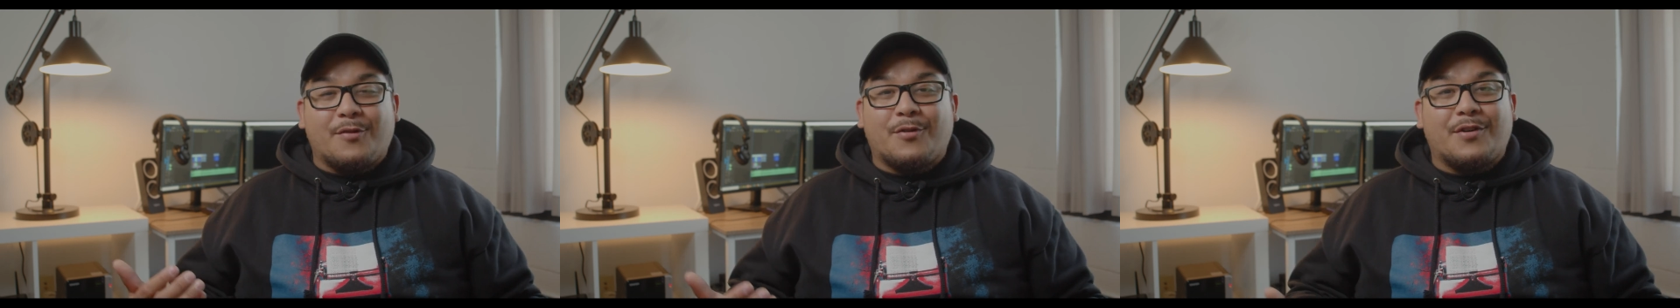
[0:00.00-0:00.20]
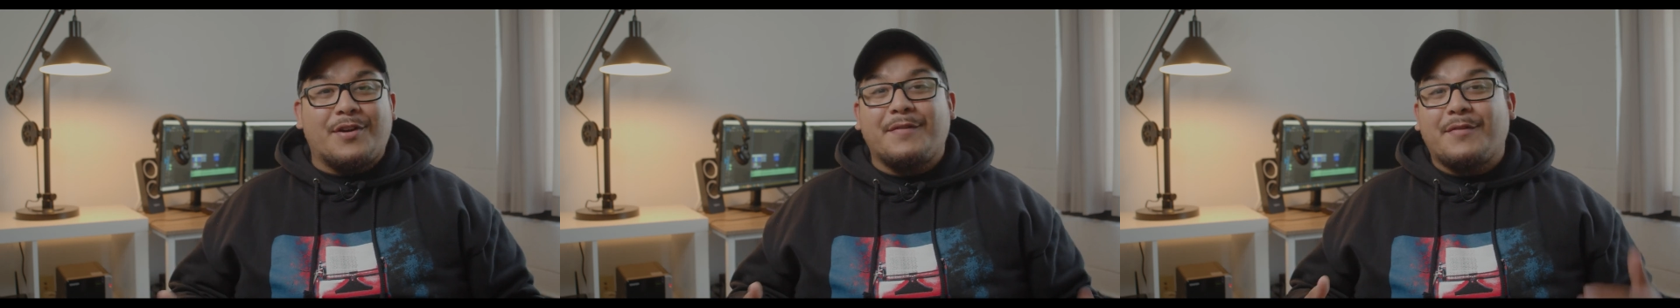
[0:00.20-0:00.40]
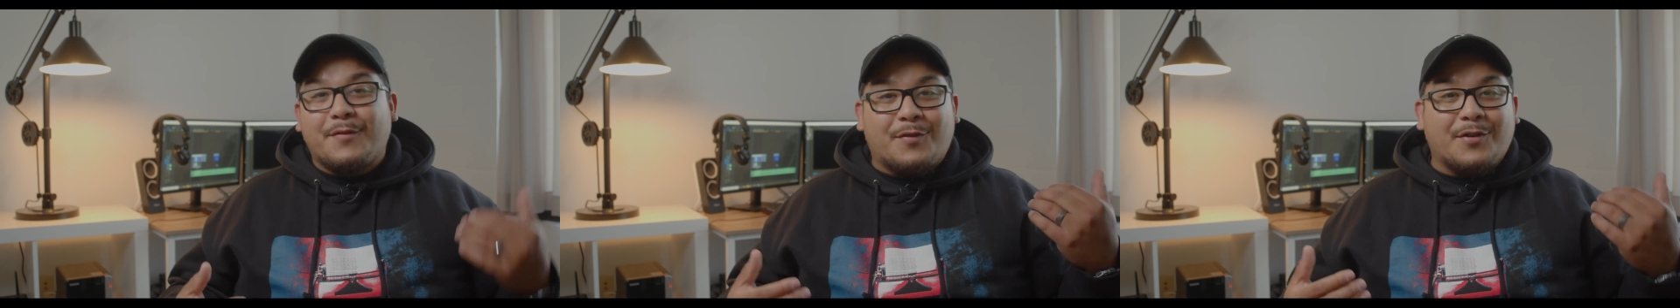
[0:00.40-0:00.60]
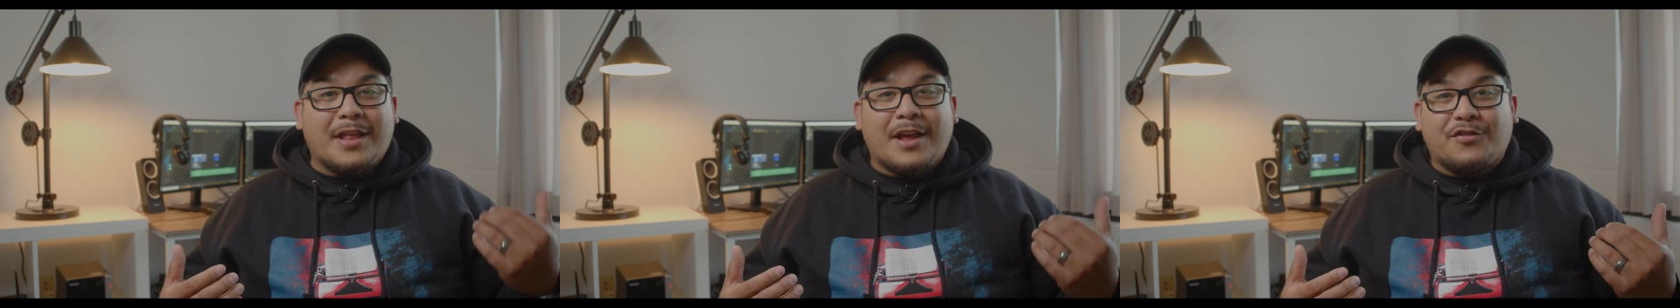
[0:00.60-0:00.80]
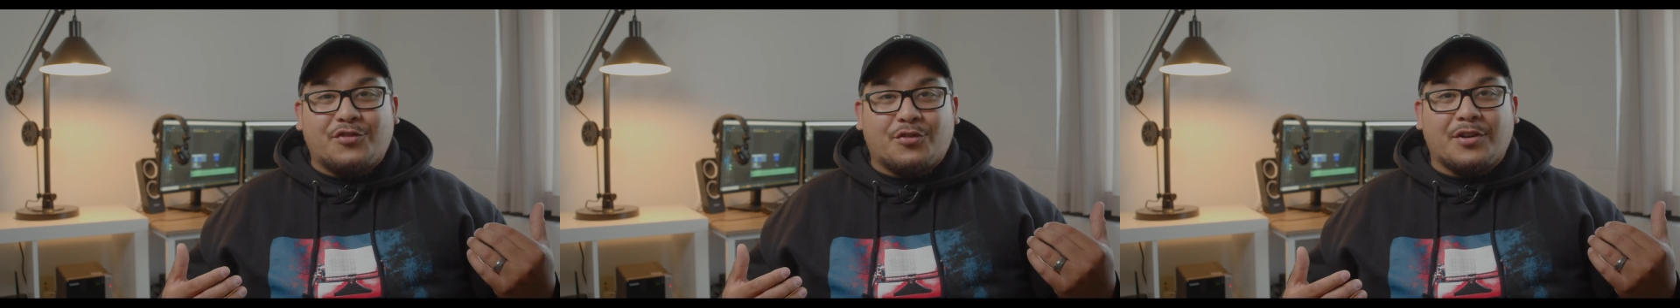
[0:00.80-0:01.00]
or even for
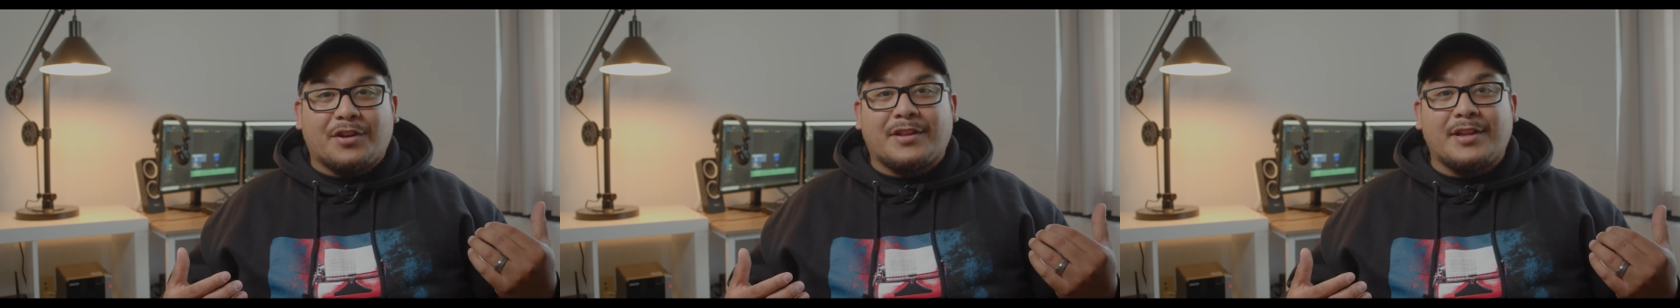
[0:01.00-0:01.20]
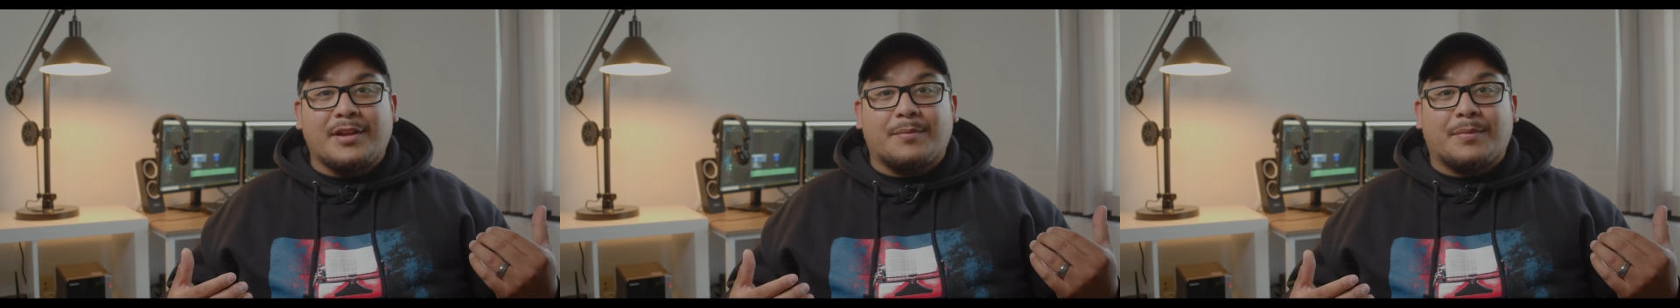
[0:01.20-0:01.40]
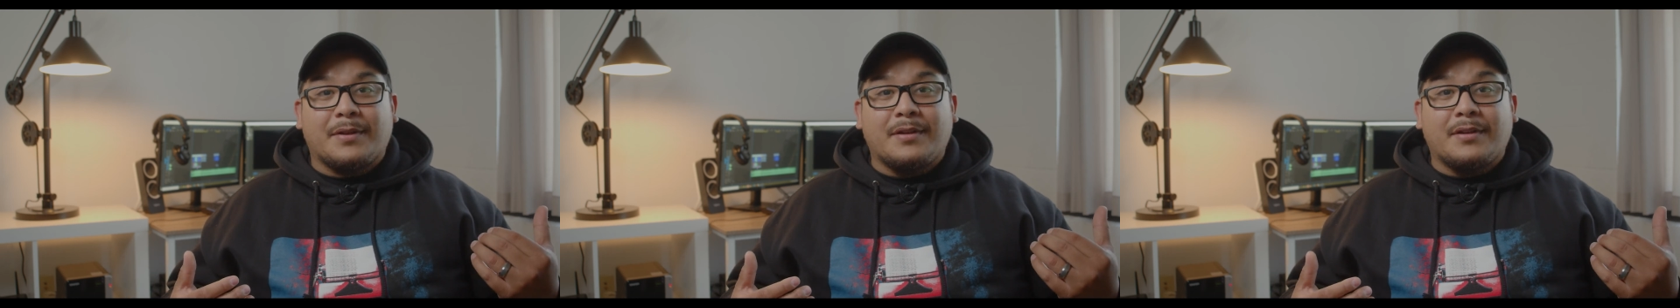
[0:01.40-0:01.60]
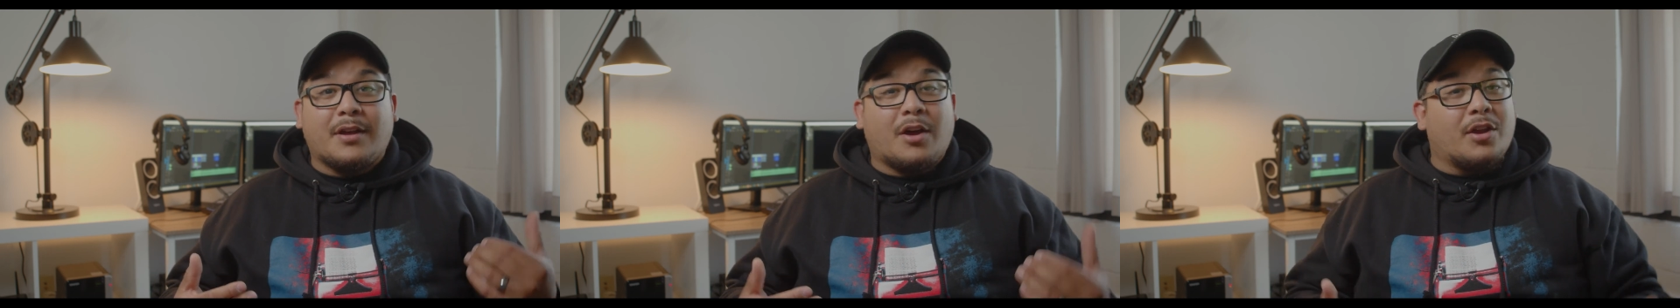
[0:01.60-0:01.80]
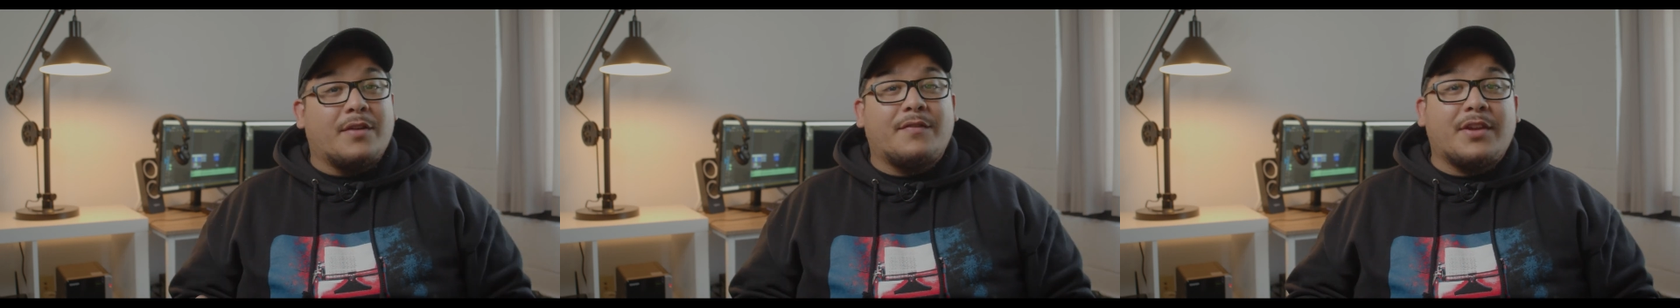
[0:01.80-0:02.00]
that short clip?
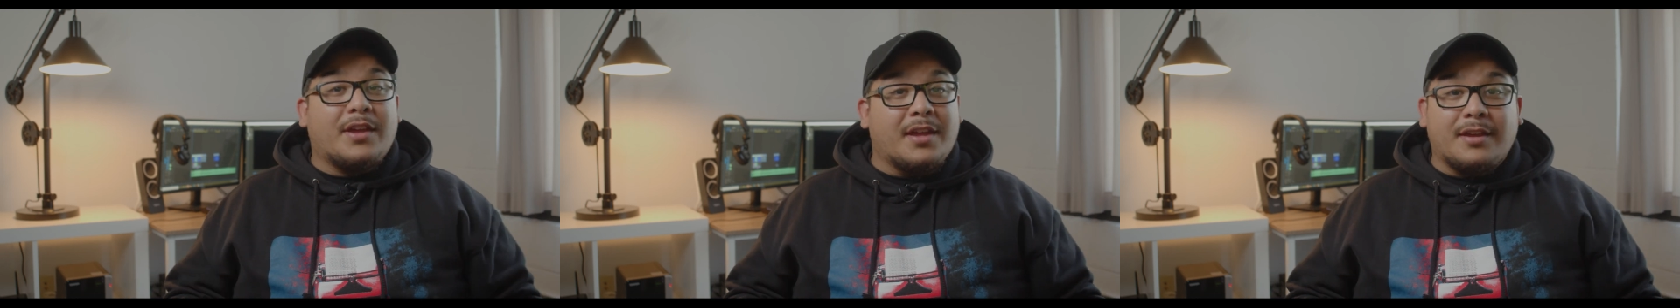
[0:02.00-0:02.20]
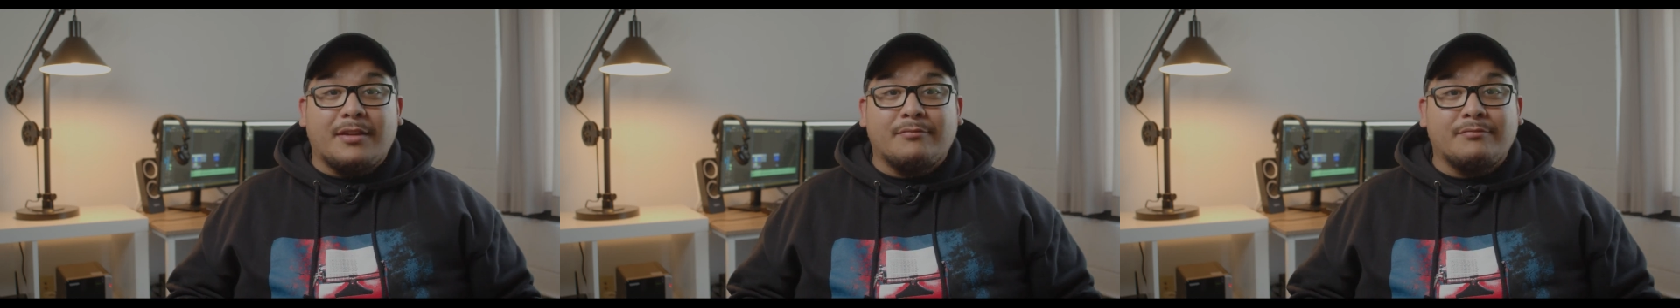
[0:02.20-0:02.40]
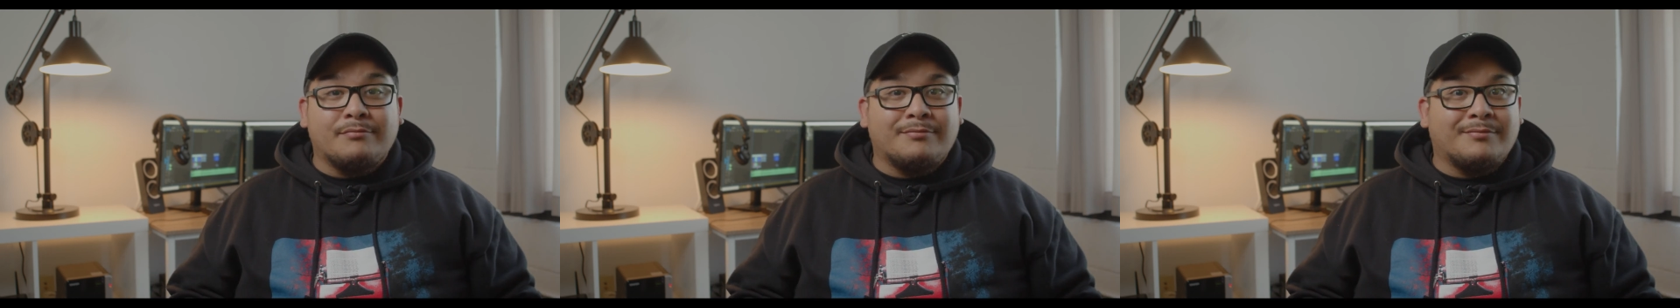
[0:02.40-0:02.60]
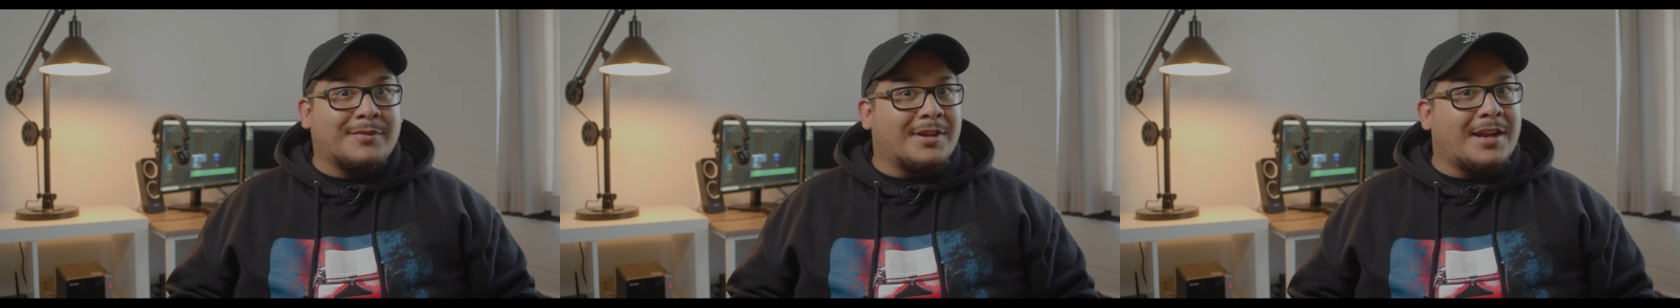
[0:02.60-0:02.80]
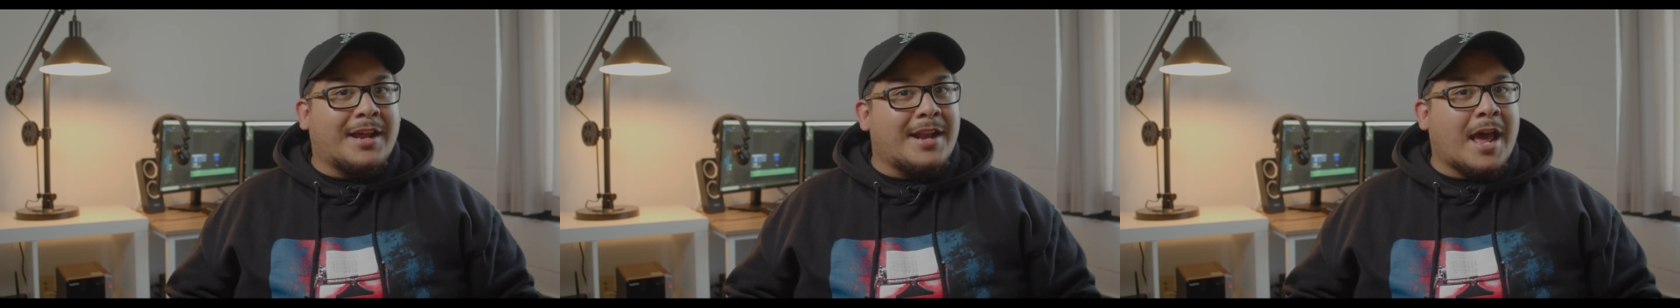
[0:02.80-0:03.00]
I'll give you a hint.
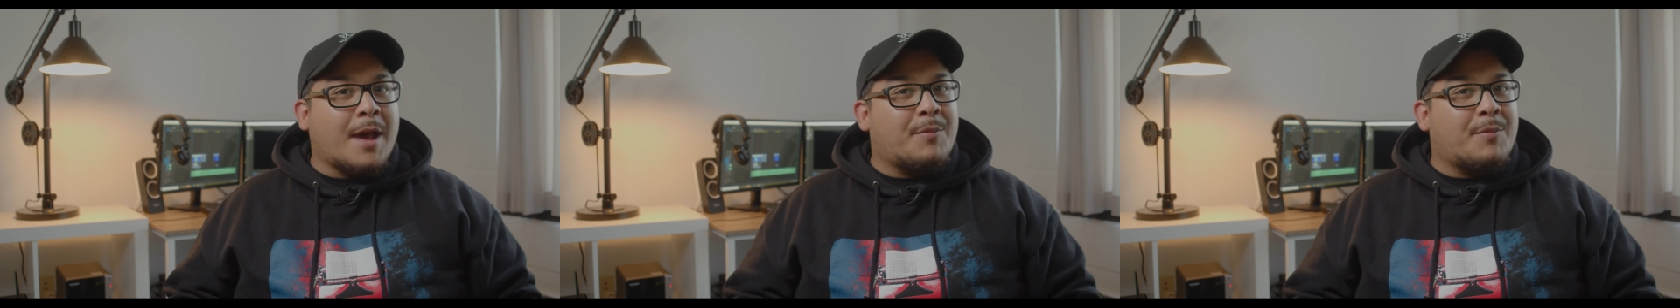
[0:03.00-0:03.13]
It ain't